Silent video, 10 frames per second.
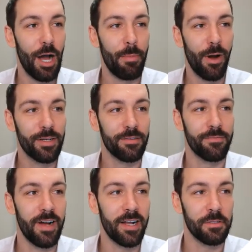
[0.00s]
poke
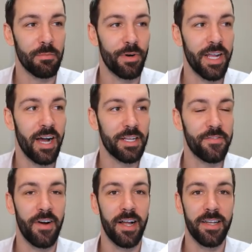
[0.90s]
some fun, some pretty harsh
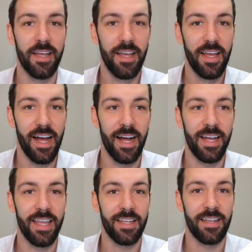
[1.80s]
fun
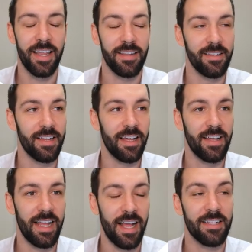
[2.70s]

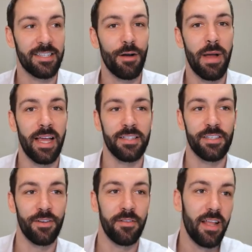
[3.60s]
at some
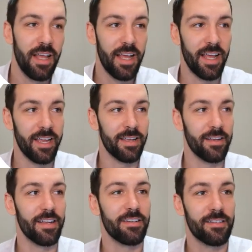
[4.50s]
ads. So
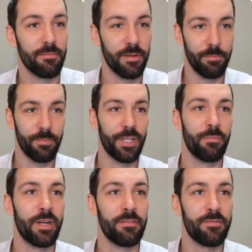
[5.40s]
some
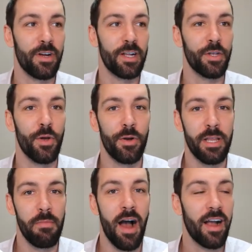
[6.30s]
little bit of
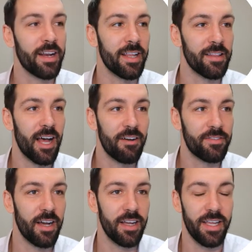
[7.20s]
nerdy marketing
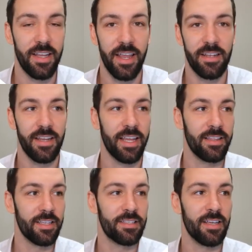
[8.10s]
laughter
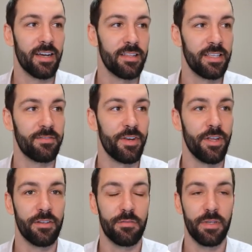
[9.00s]
in this
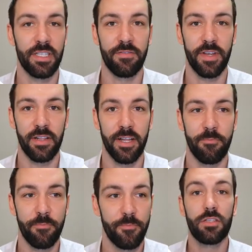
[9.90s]
video
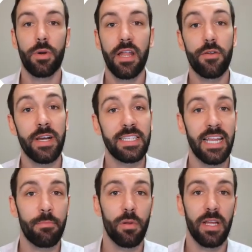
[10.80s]
specifically. So another
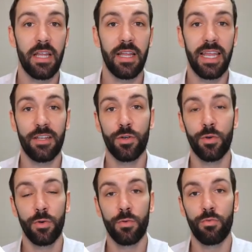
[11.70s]
example
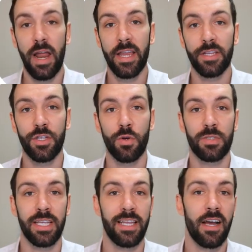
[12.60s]
to raise
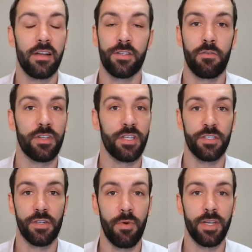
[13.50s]
your CTR is obviously
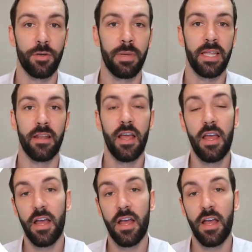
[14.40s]
just to raise your bid.